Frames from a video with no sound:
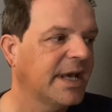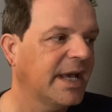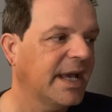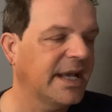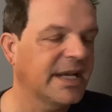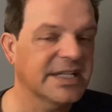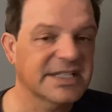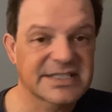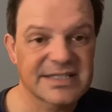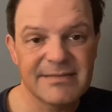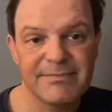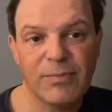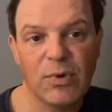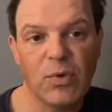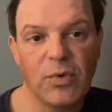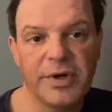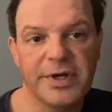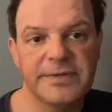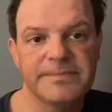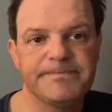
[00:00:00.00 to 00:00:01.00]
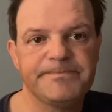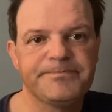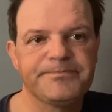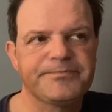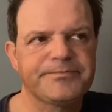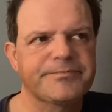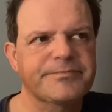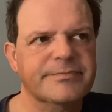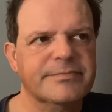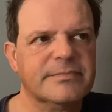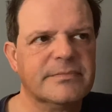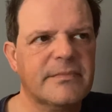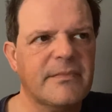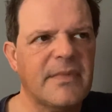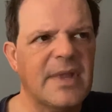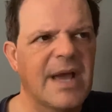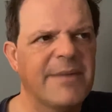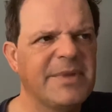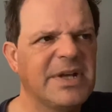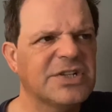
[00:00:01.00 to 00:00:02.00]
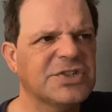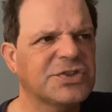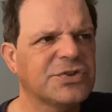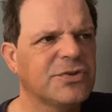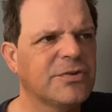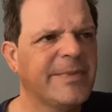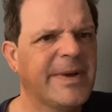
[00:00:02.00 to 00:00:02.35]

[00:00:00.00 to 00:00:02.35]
And at some point, I'm not sure,